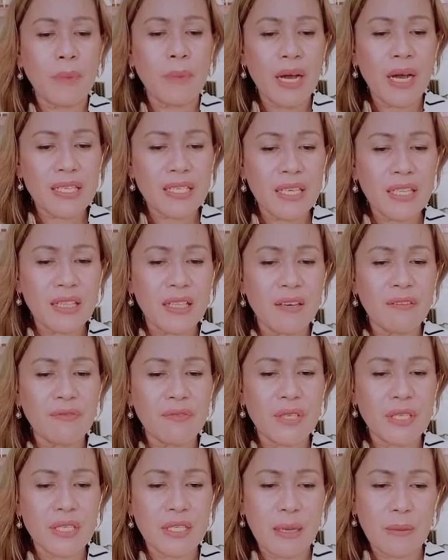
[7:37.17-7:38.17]

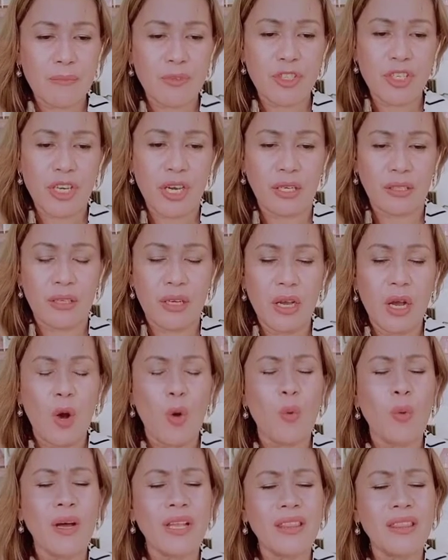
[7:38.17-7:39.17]
positive subject.
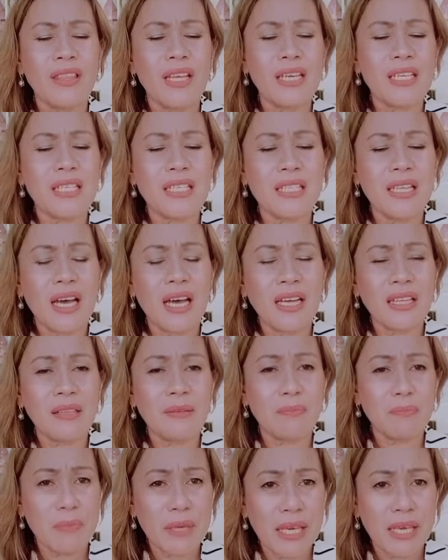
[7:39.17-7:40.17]
What does
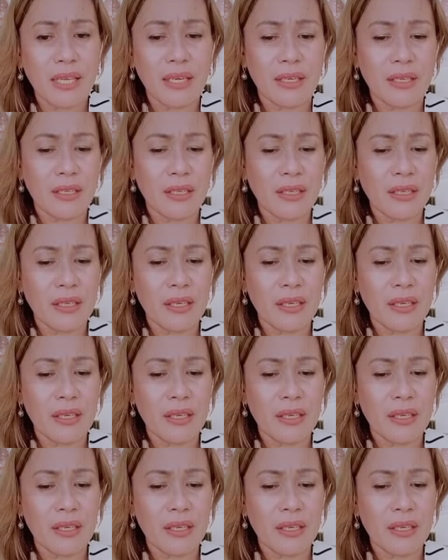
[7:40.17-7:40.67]
that mean?